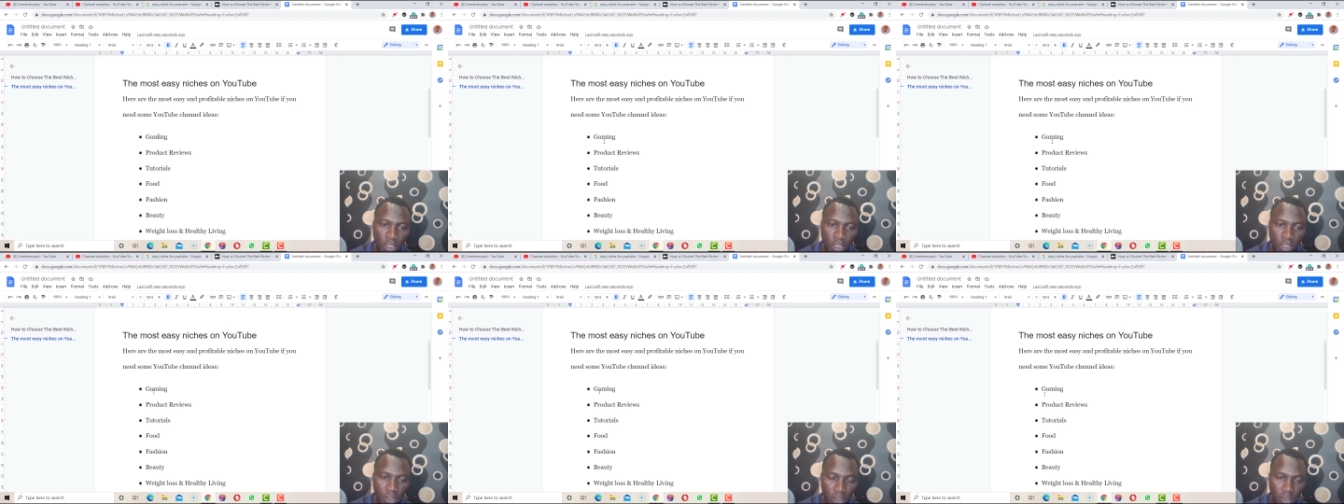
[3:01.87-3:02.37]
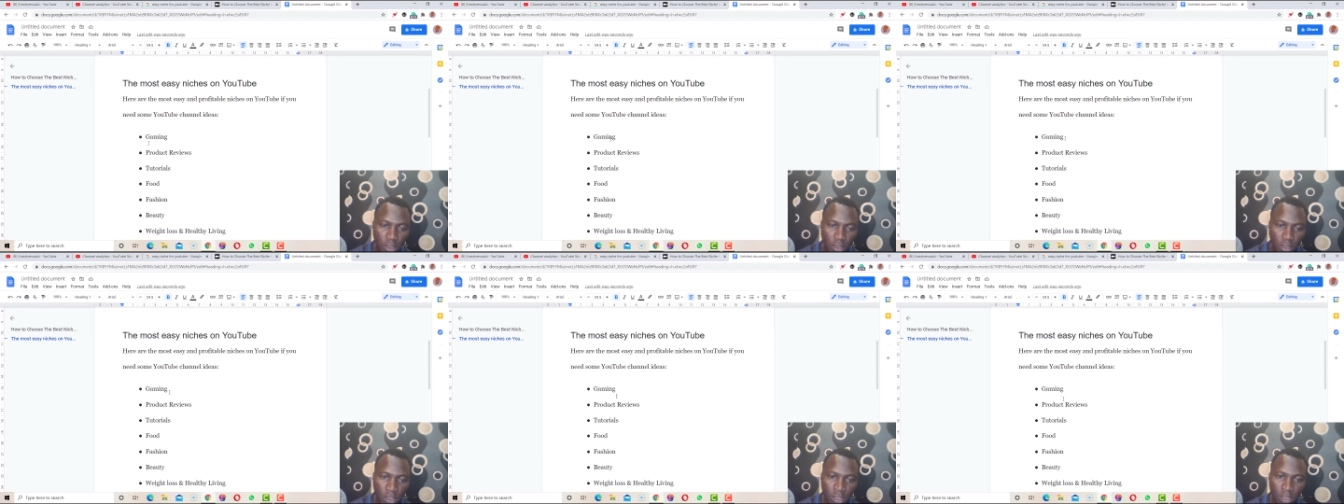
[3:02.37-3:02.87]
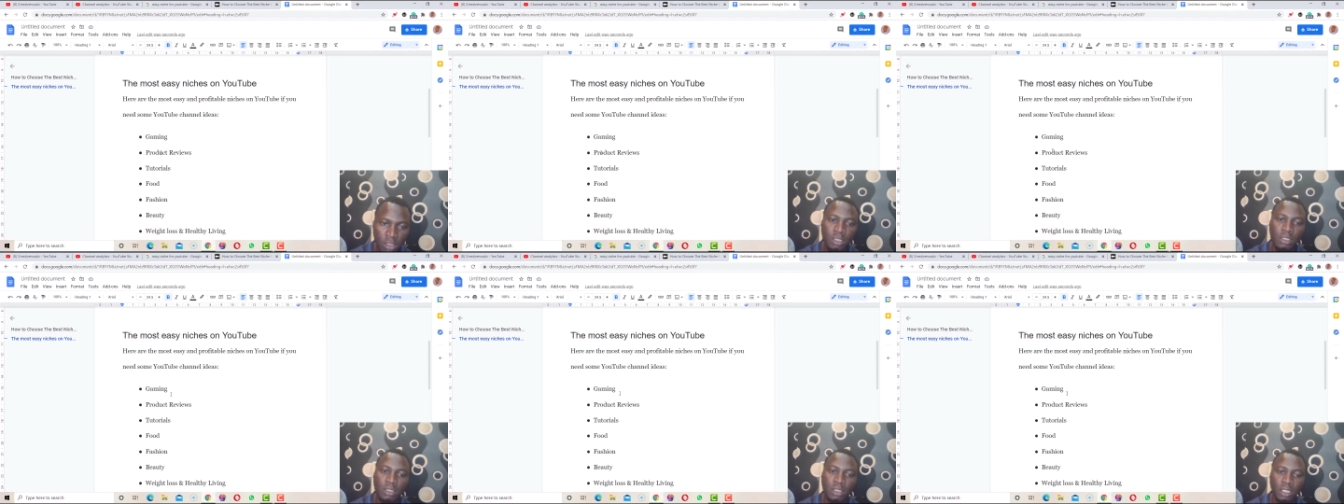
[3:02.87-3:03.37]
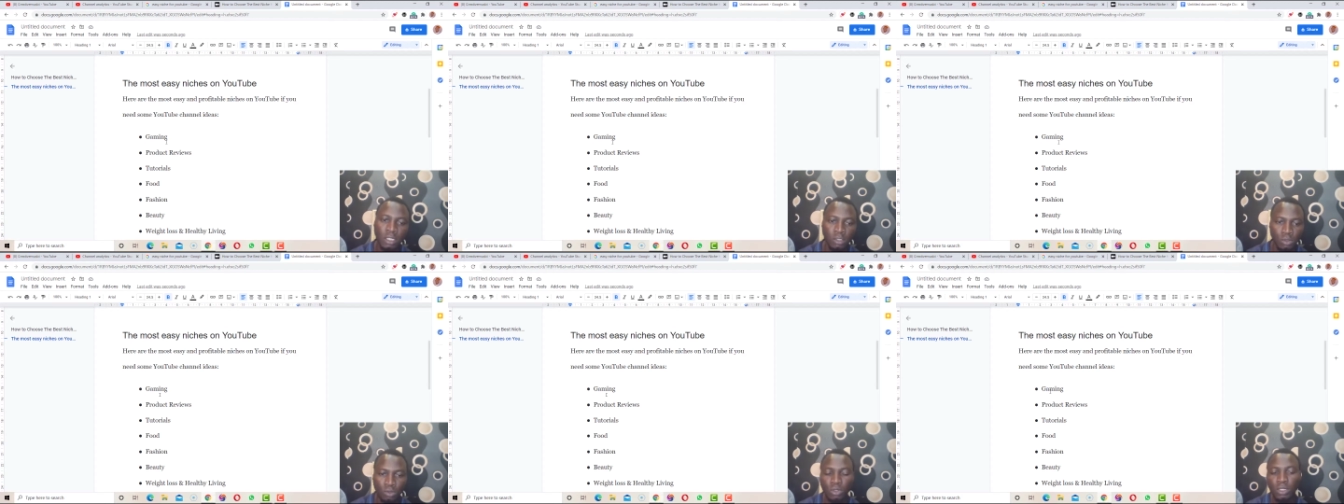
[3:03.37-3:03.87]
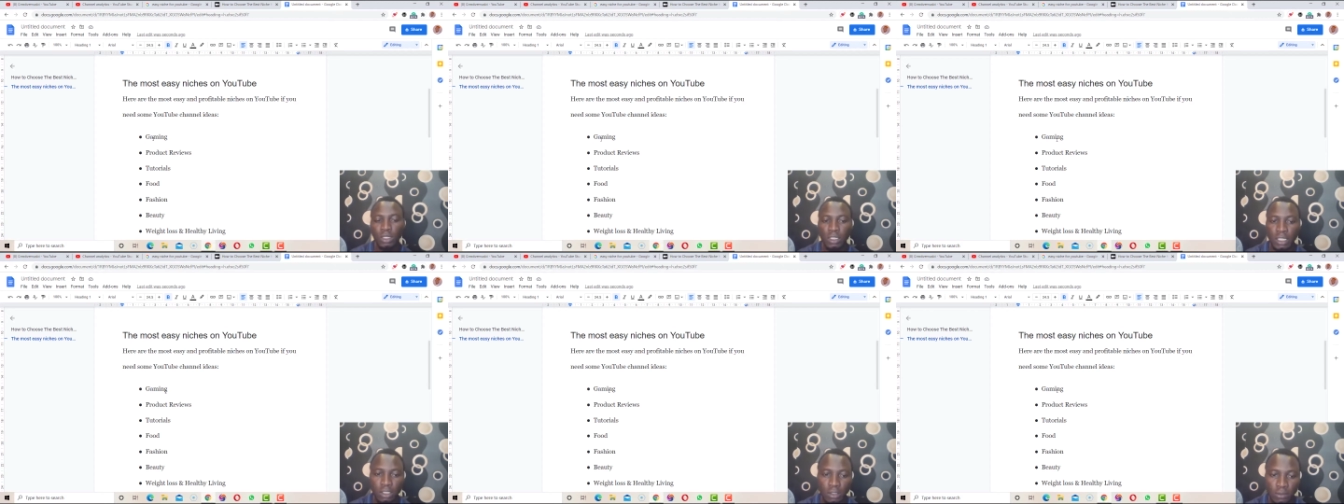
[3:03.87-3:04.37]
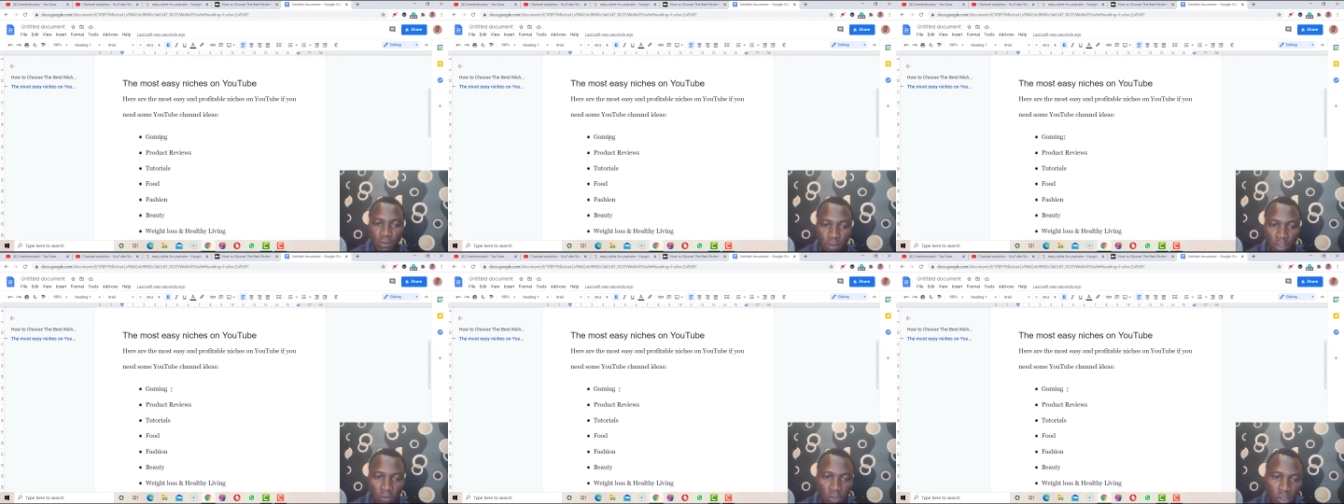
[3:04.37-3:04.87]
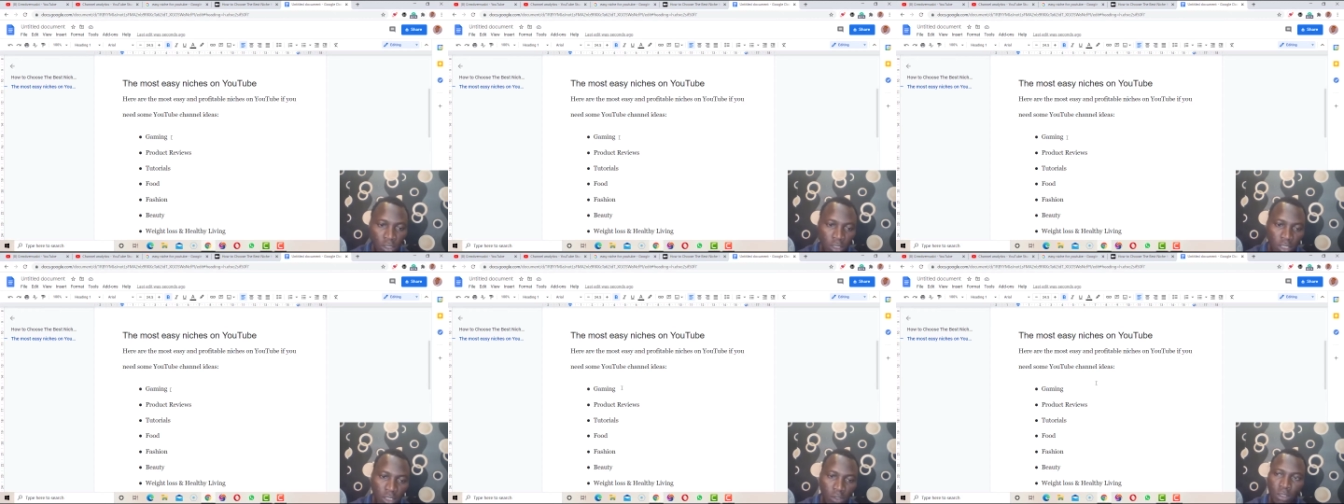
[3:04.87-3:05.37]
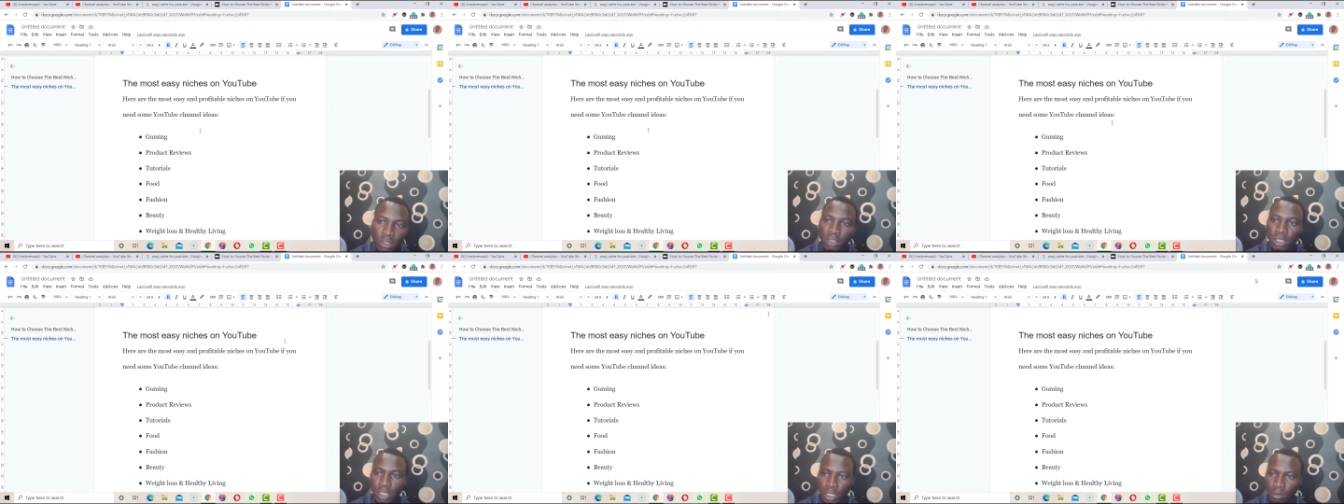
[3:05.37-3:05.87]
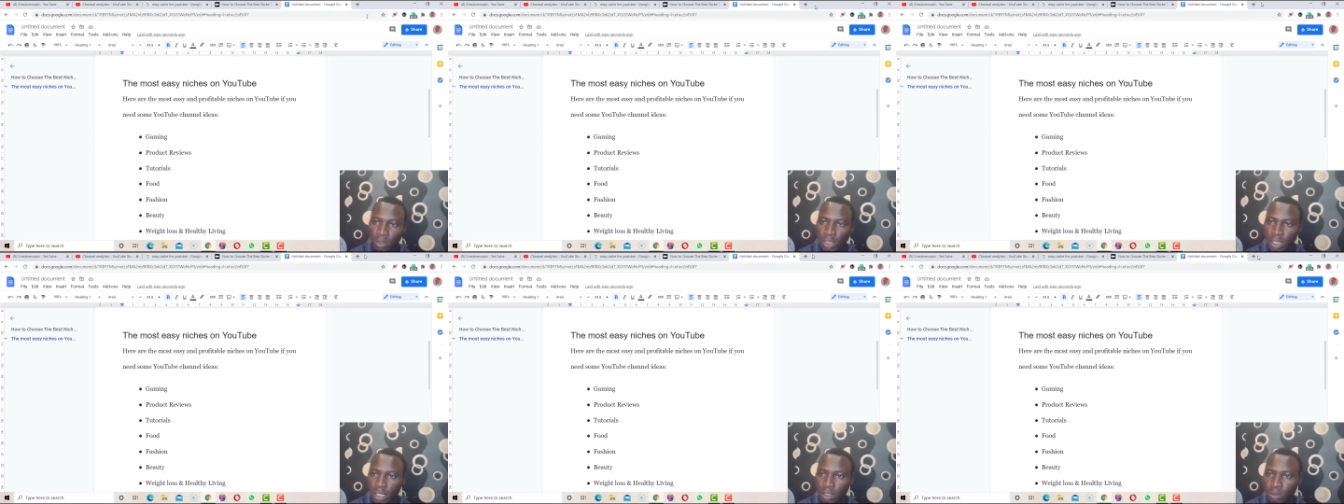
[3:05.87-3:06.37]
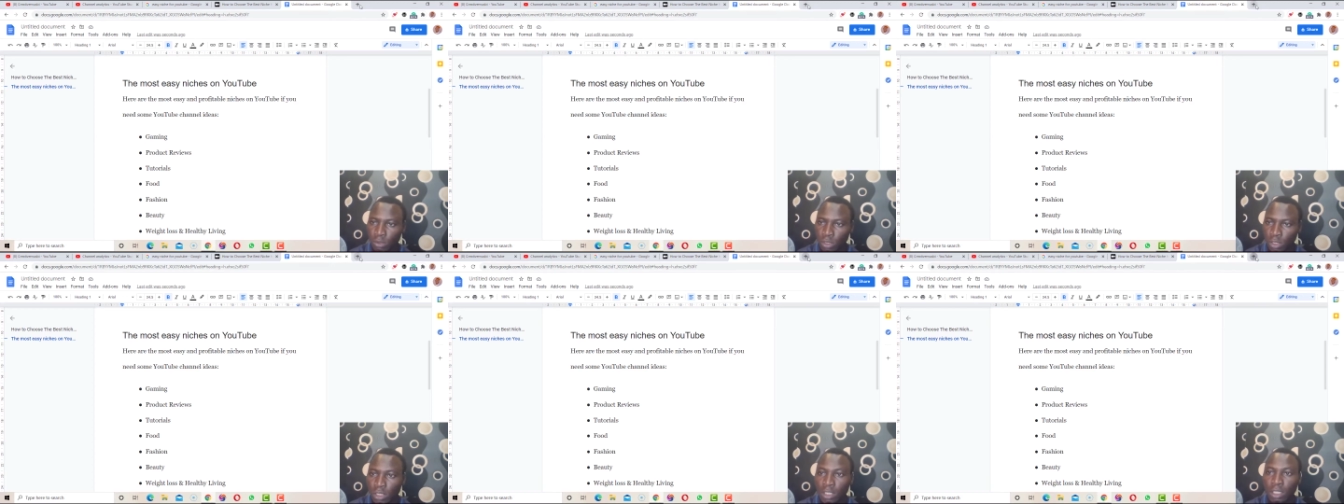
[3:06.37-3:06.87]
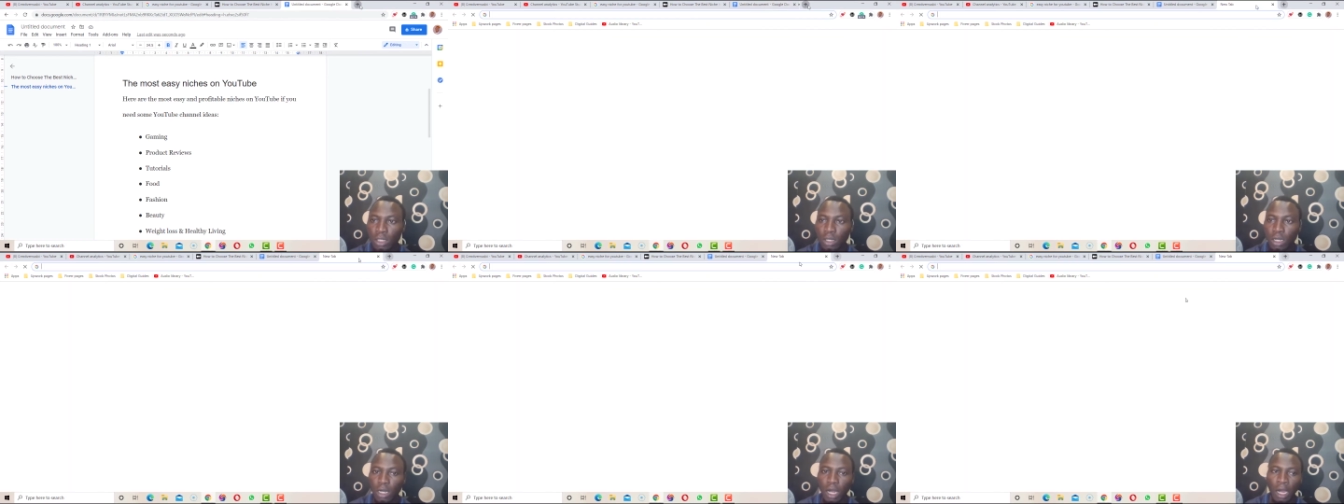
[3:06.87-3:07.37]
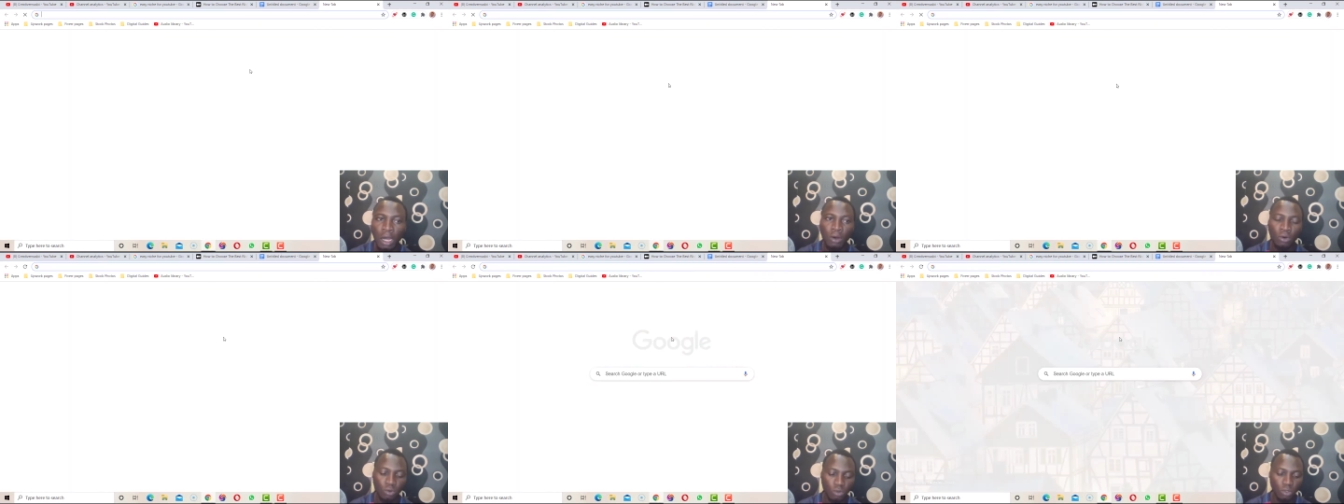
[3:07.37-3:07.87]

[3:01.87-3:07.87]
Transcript: each niche is here. So let's firstly check on gaming channel to see how